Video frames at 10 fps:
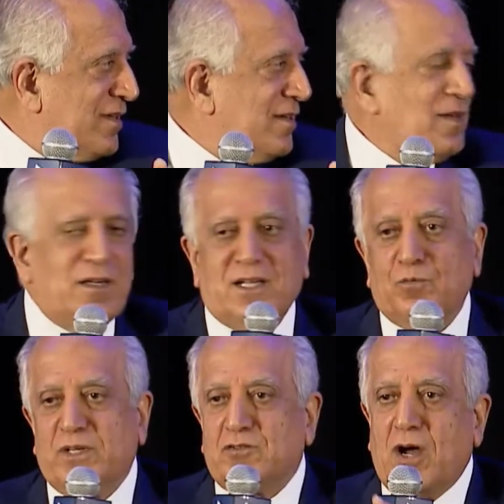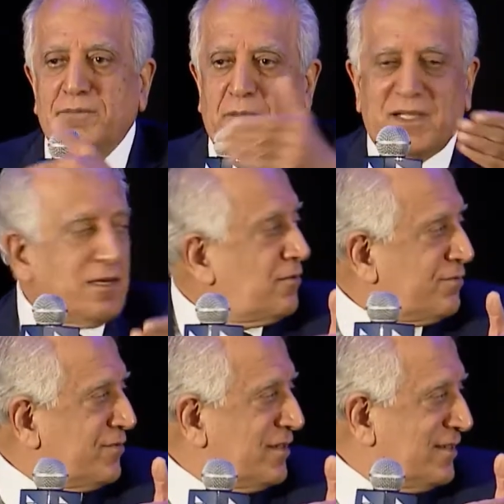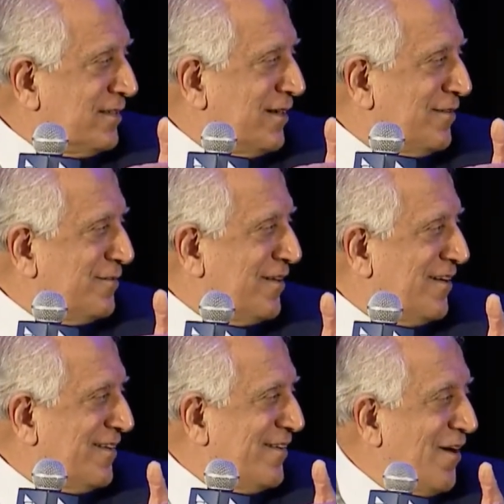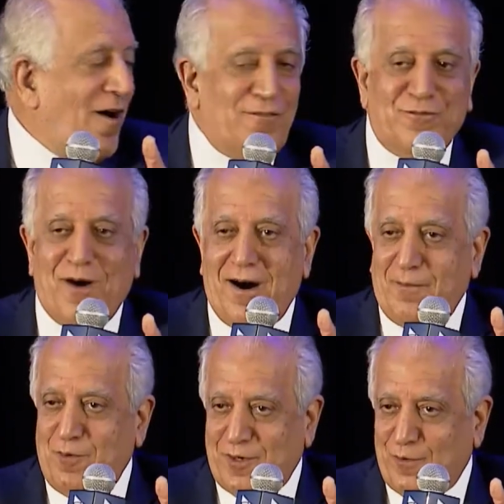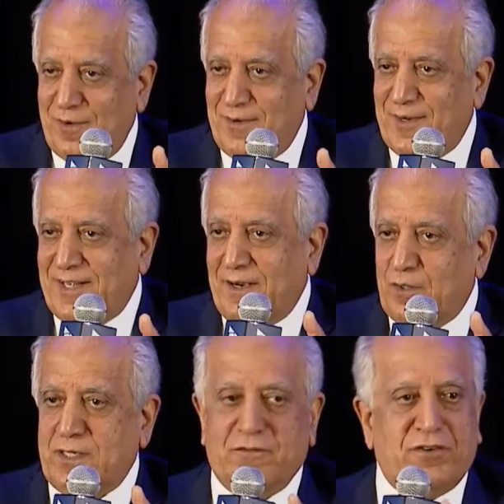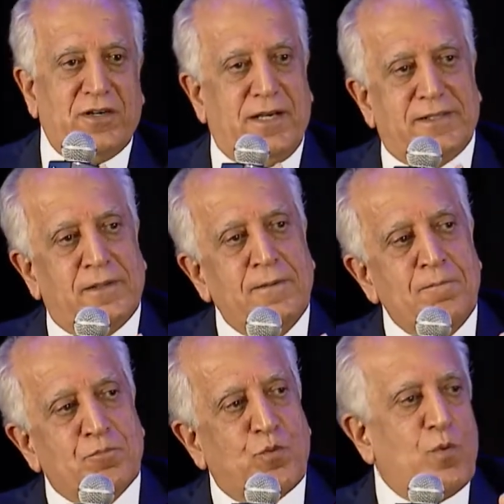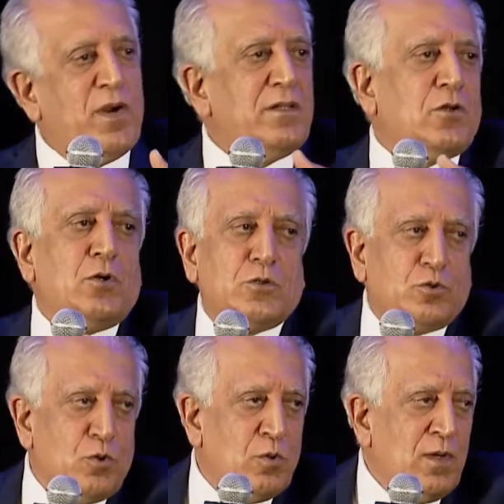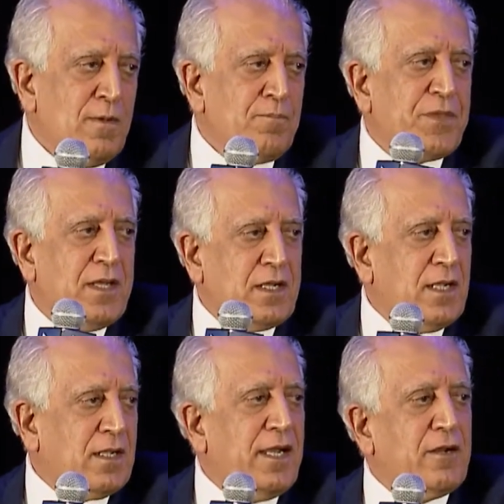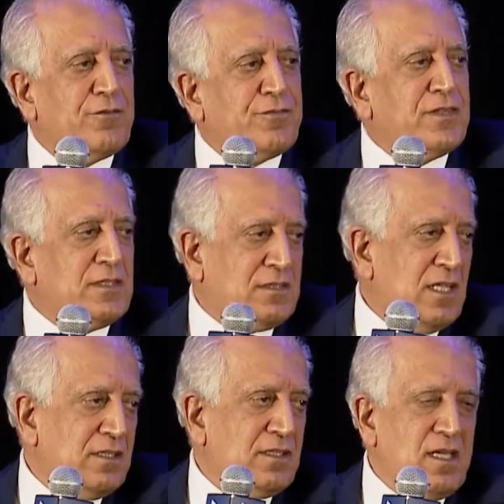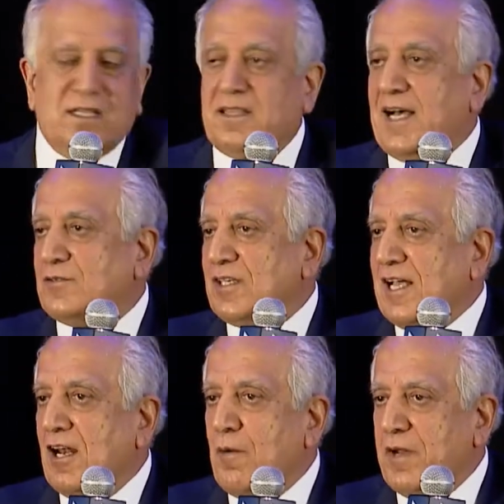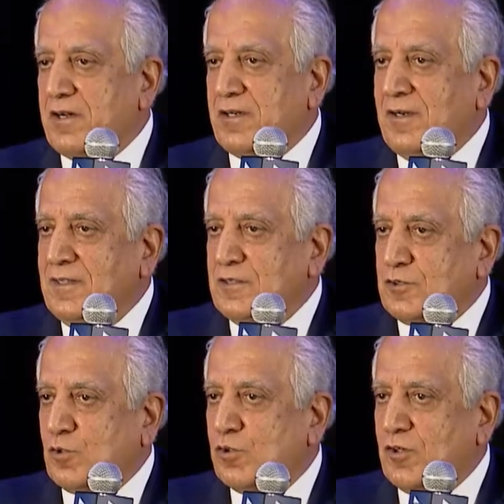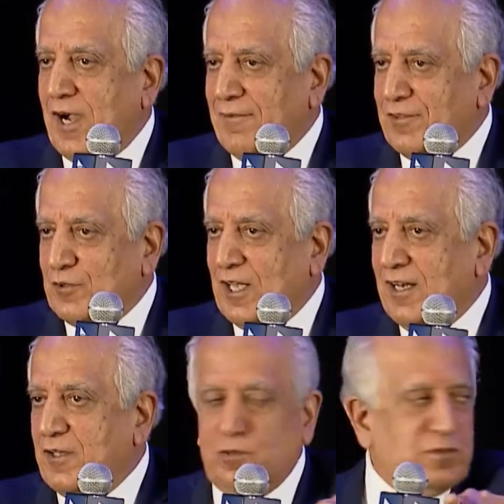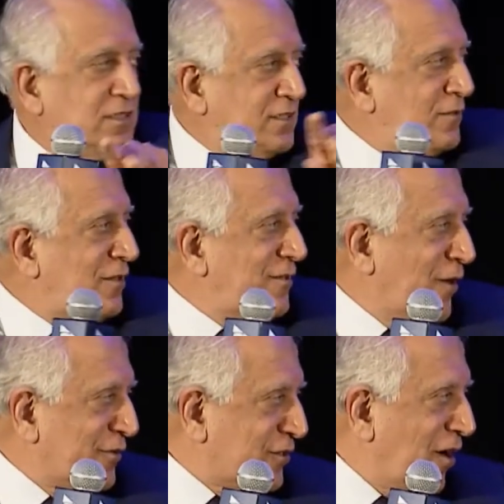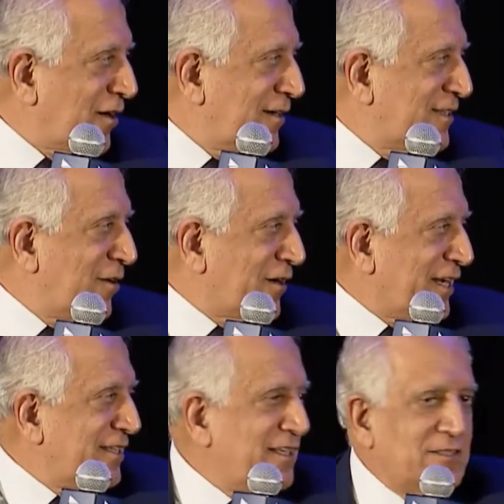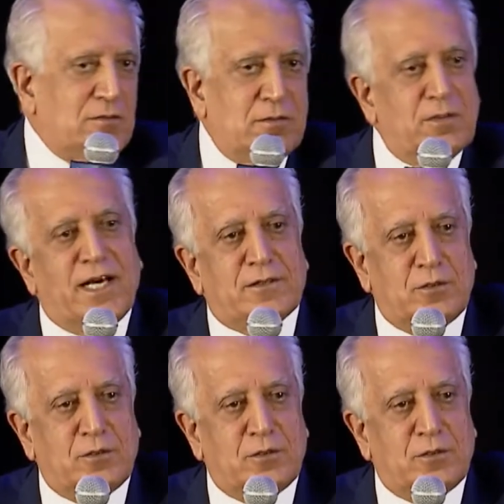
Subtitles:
And we dropped the mother of bomb or whatever. And we weren't going to do a kind of 10,000-kilometer screwdriver telling you, don't target this, do that.